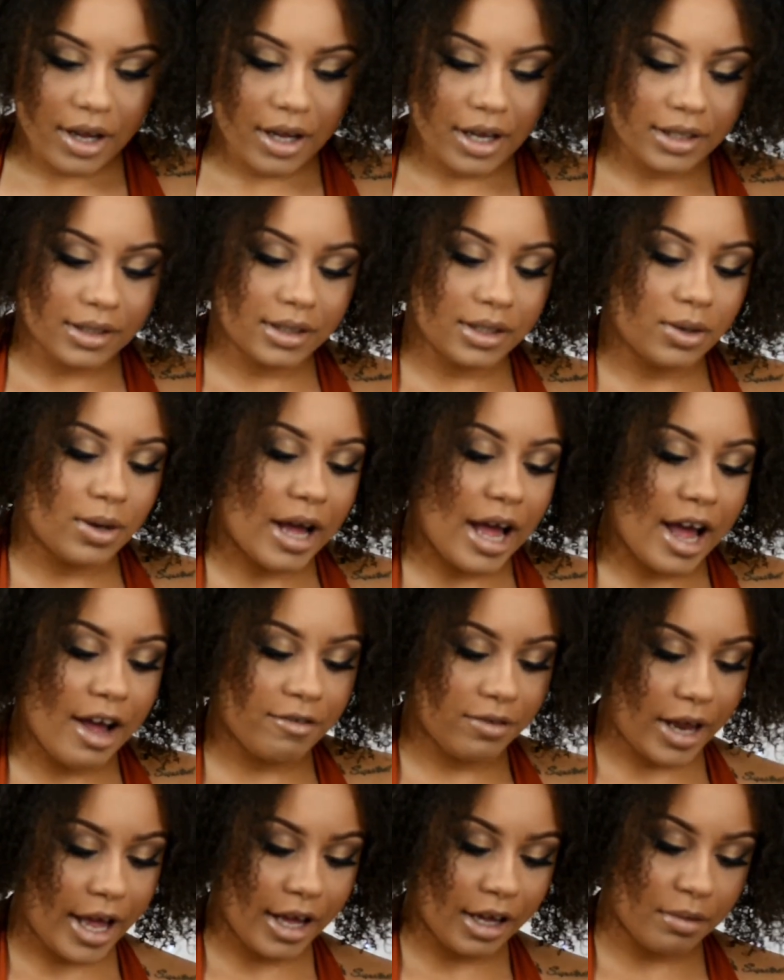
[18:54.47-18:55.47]
I still
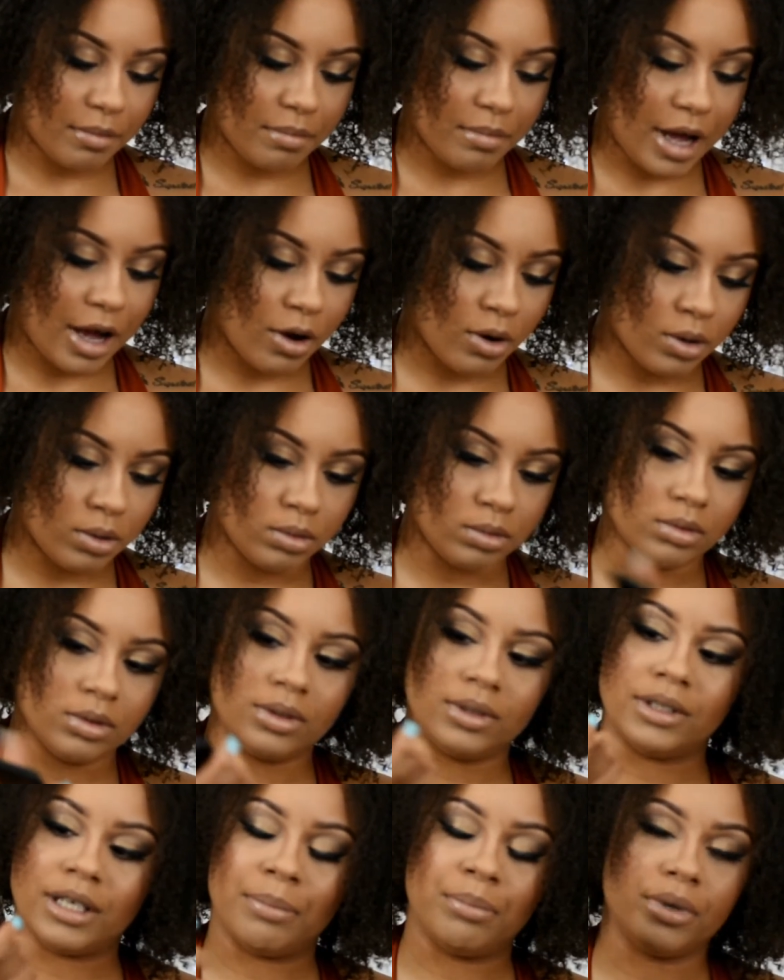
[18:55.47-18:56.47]
have like my own
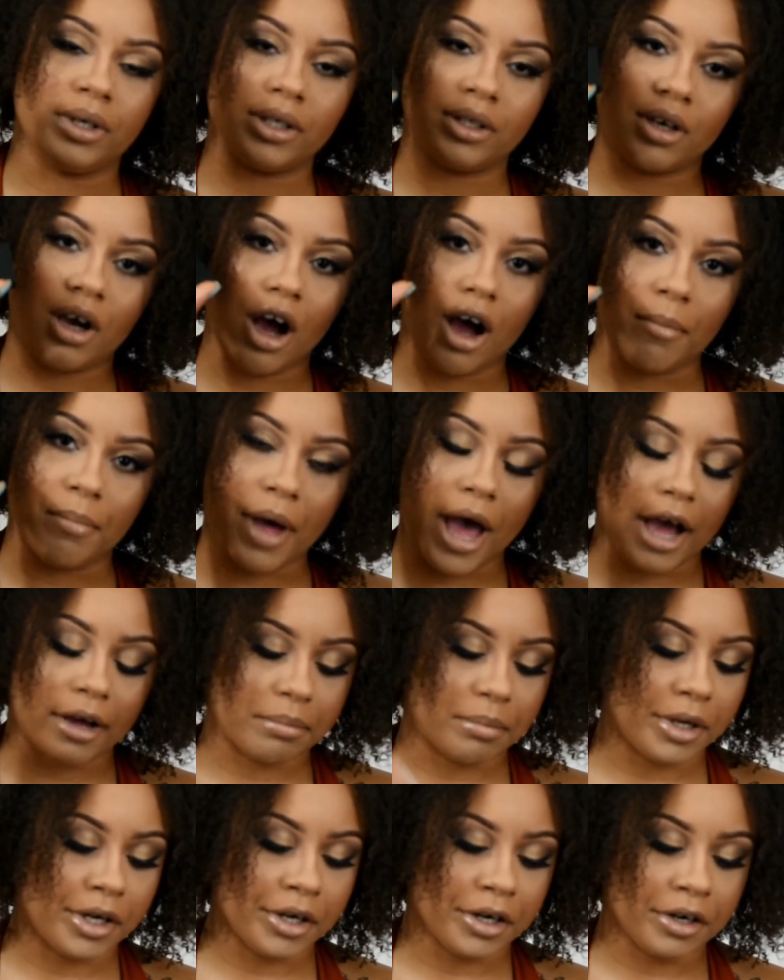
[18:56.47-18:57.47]
separate
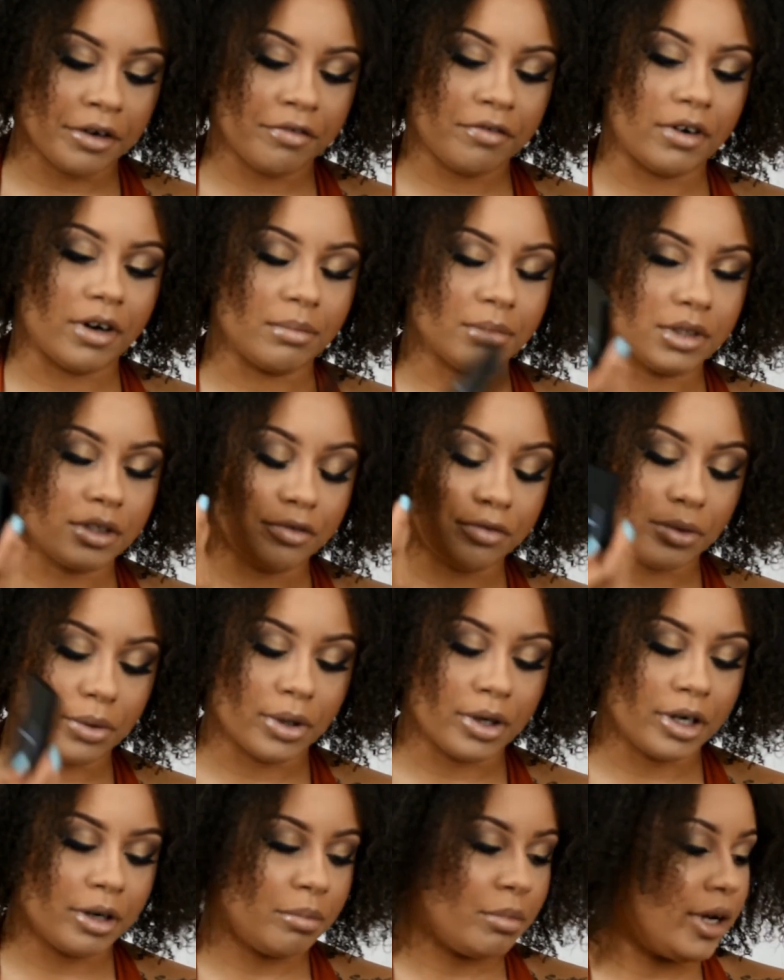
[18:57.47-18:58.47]
compact mirror from
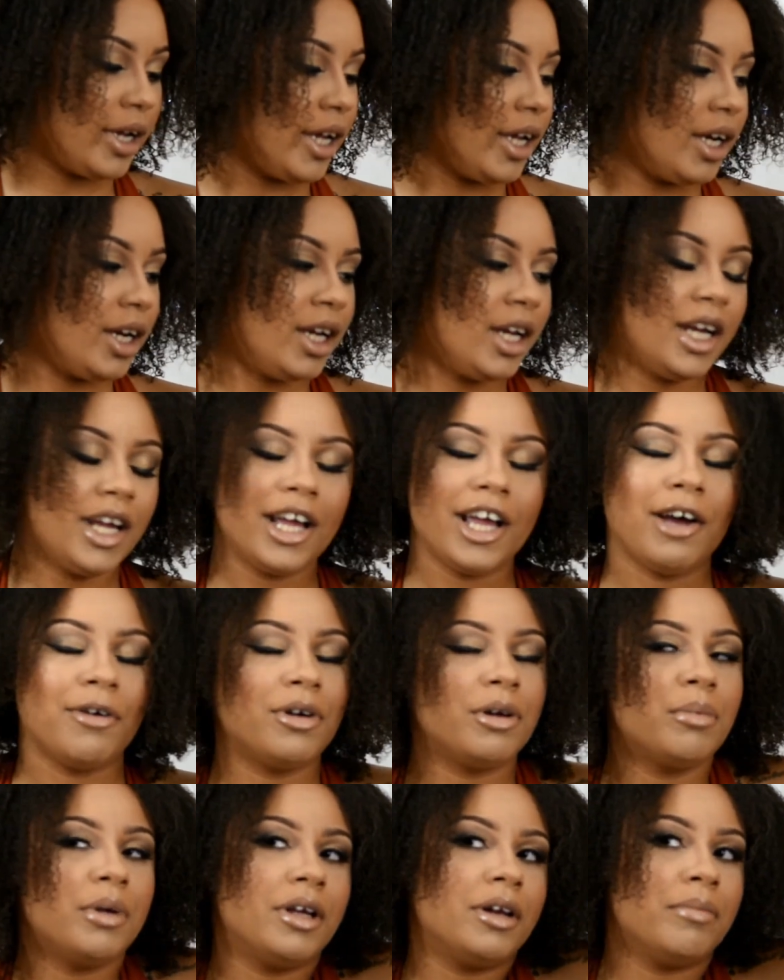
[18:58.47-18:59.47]
Sephora, but it
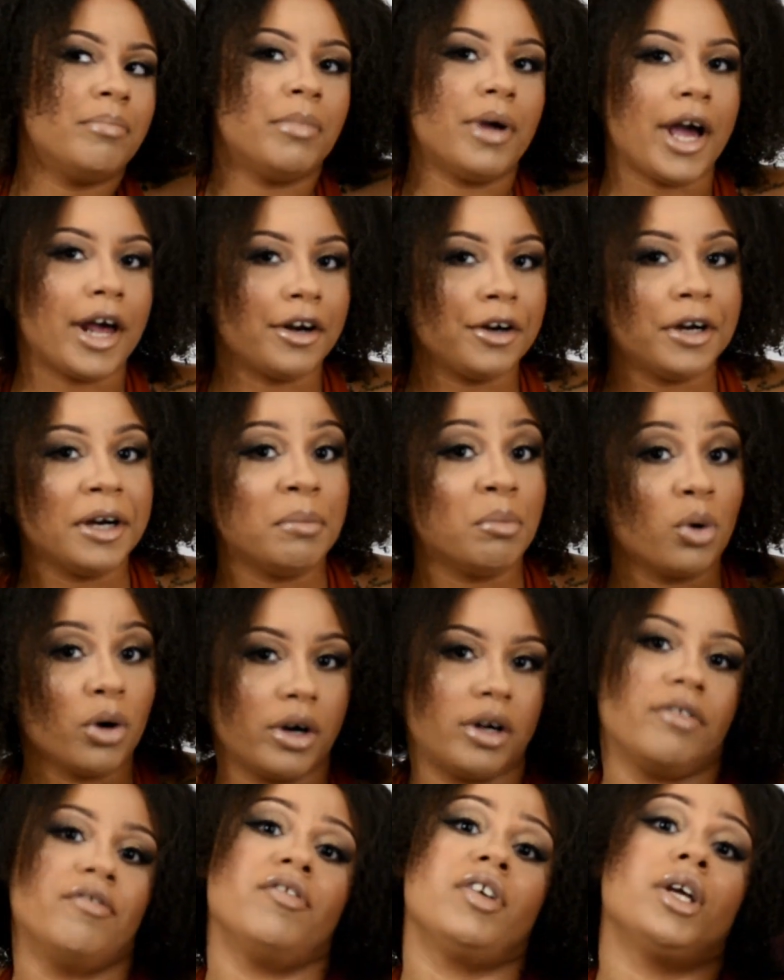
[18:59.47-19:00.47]
would have been better and
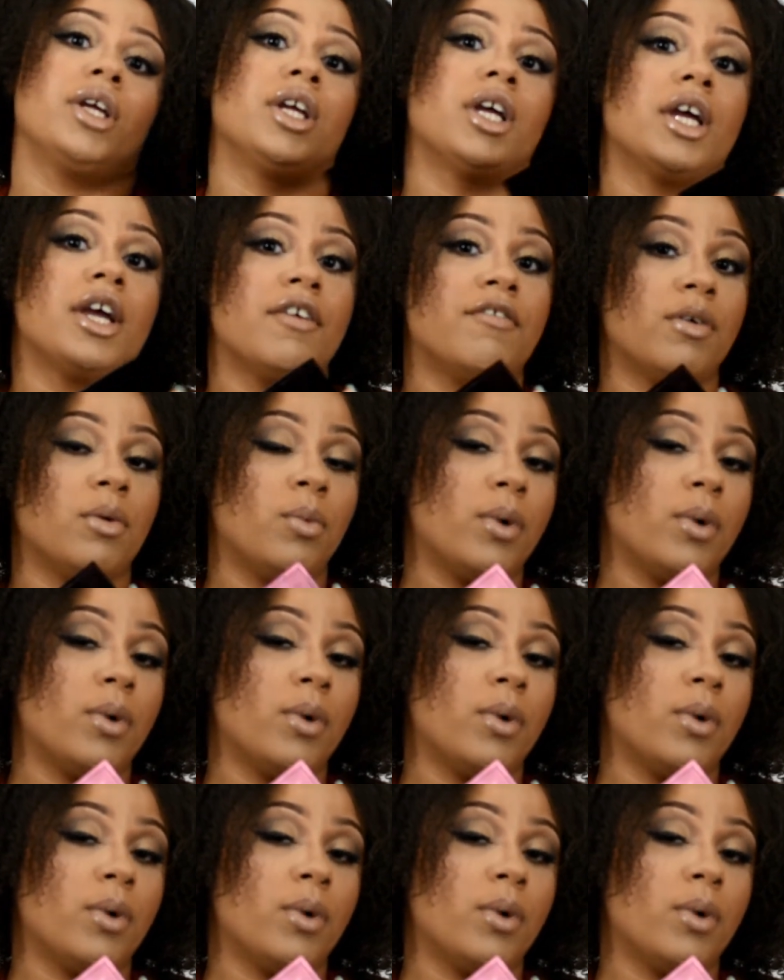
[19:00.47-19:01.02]
more convenient if it